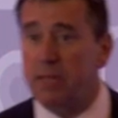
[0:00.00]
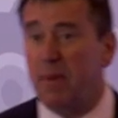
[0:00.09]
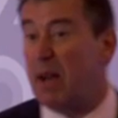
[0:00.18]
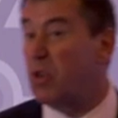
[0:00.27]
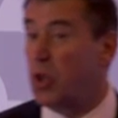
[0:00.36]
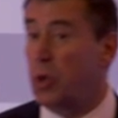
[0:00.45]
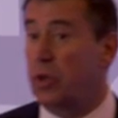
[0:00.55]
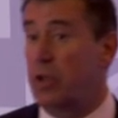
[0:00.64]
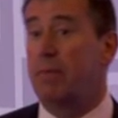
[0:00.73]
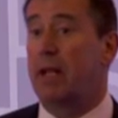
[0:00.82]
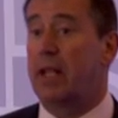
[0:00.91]
about
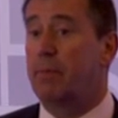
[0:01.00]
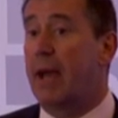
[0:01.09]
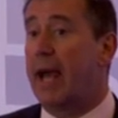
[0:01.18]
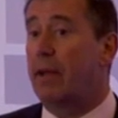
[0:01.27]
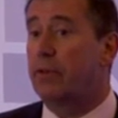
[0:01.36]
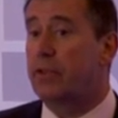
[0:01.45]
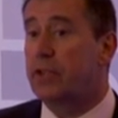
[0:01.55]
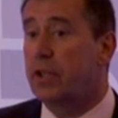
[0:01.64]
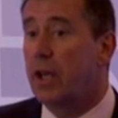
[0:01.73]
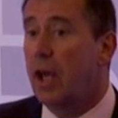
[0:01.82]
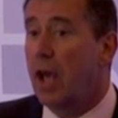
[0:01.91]
£200 million.
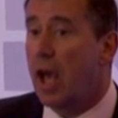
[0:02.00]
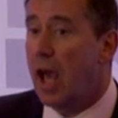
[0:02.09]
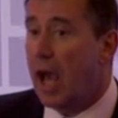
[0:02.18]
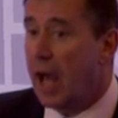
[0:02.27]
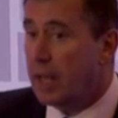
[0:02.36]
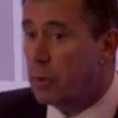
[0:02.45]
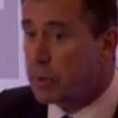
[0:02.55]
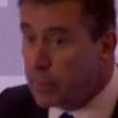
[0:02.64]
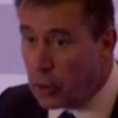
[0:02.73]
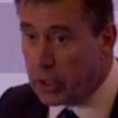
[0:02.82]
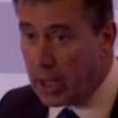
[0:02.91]
And it was
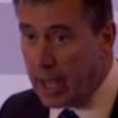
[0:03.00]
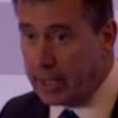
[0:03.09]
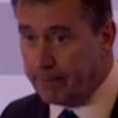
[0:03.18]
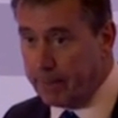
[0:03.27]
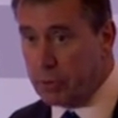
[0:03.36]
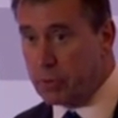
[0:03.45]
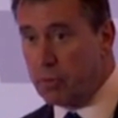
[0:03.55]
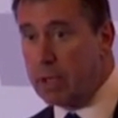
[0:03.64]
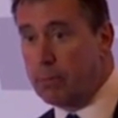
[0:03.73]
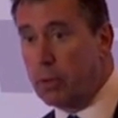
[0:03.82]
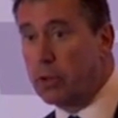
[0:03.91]
borderline. It was
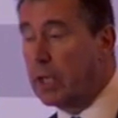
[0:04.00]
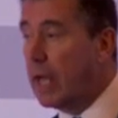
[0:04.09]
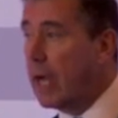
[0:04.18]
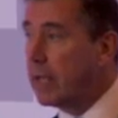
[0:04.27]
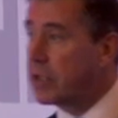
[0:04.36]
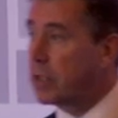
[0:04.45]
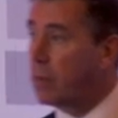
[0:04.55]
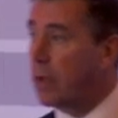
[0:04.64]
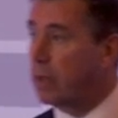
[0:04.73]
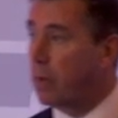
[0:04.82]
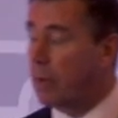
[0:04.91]
real borderline as to
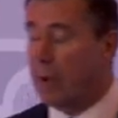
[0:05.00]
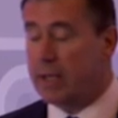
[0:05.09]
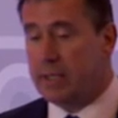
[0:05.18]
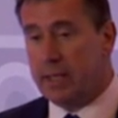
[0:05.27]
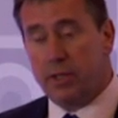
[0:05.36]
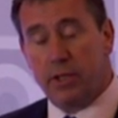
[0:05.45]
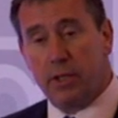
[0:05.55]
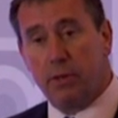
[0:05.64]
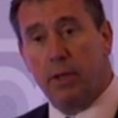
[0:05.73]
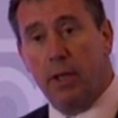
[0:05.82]
whether we went into